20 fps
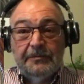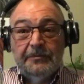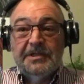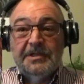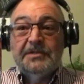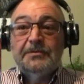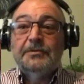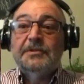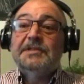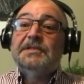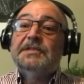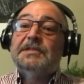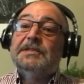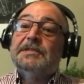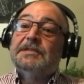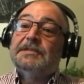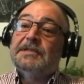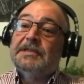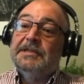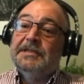which
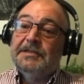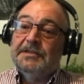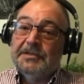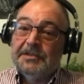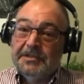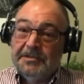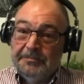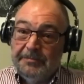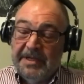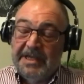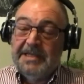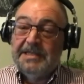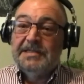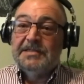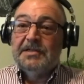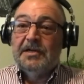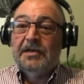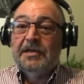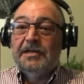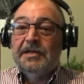was in turn
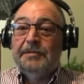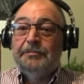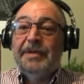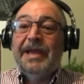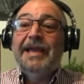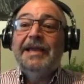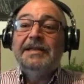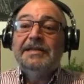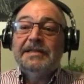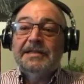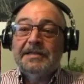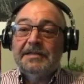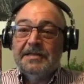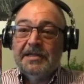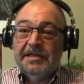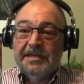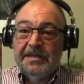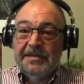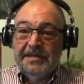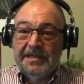based on a painting
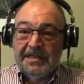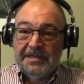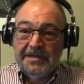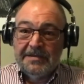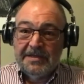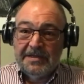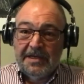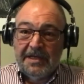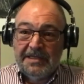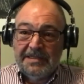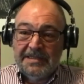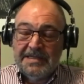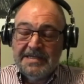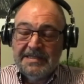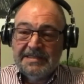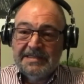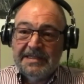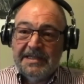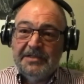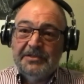done at the end of the
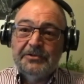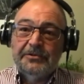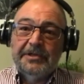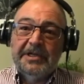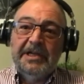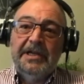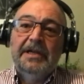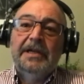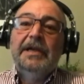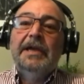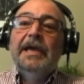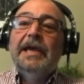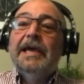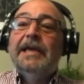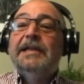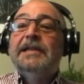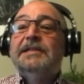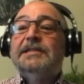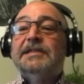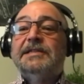19th century.
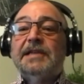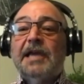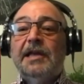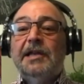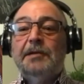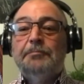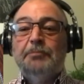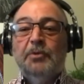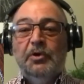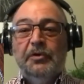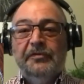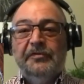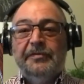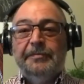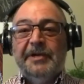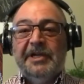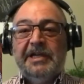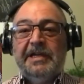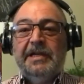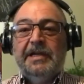And it just kind of moved
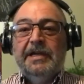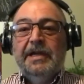me.